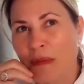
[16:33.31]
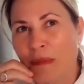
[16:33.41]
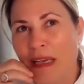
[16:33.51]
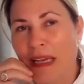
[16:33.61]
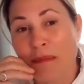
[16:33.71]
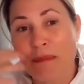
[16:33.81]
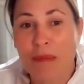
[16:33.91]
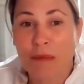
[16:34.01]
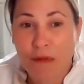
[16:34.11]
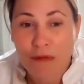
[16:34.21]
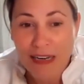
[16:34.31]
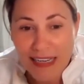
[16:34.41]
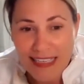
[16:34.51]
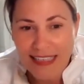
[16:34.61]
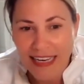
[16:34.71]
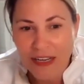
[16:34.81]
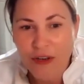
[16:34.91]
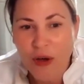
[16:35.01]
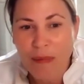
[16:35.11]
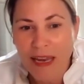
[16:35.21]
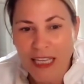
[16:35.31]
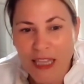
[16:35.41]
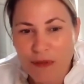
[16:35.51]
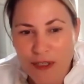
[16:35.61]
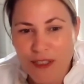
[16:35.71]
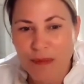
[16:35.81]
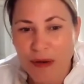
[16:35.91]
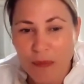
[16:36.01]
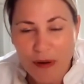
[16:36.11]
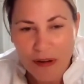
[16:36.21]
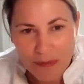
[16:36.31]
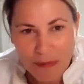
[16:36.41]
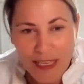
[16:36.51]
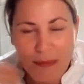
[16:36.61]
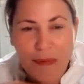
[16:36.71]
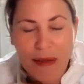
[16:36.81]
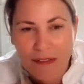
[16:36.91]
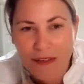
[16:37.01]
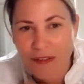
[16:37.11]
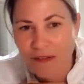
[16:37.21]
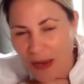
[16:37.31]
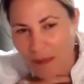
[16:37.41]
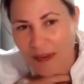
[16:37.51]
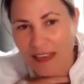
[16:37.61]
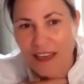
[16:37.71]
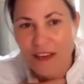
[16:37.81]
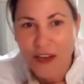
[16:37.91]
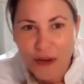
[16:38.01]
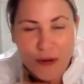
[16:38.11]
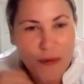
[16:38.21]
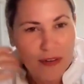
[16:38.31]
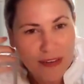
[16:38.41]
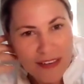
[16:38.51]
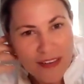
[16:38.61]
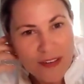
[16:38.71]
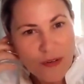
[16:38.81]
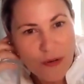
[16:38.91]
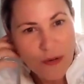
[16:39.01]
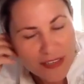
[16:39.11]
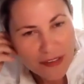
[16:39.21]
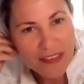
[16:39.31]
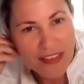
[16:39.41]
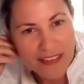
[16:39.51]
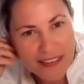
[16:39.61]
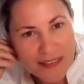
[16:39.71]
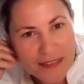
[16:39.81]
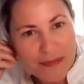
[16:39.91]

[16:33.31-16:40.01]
maybe being a bit more realistic and not making them just about work, making them about your family and you and all those other things.